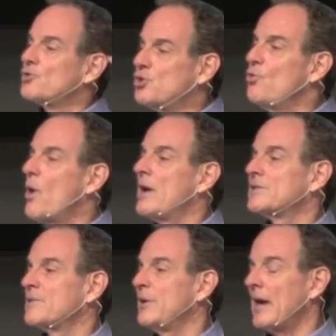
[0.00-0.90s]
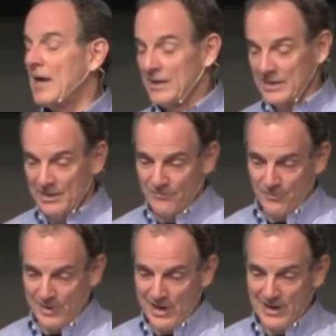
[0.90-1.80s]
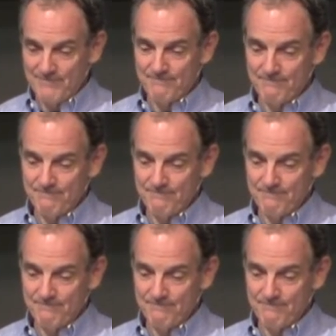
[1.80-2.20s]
two ways to be alienated from God.